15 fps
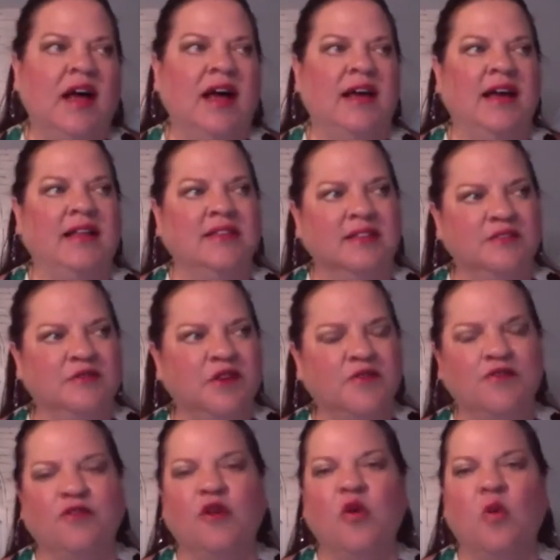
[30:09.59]
And I lived it
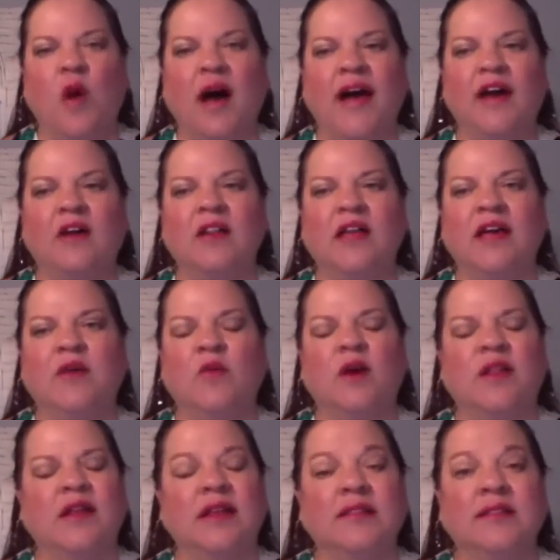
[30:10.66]
for a while. And
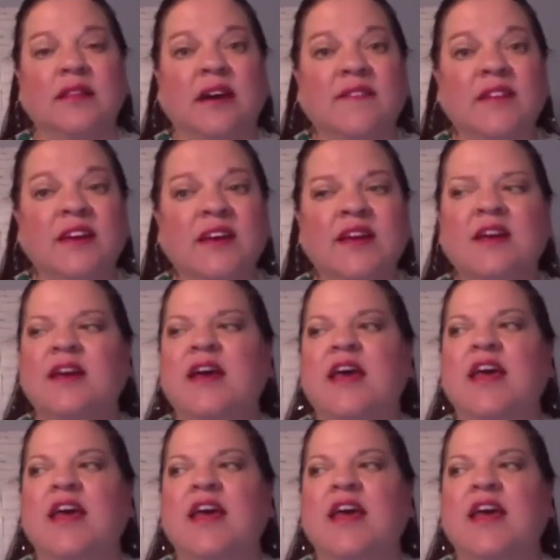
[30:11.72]
while I love it,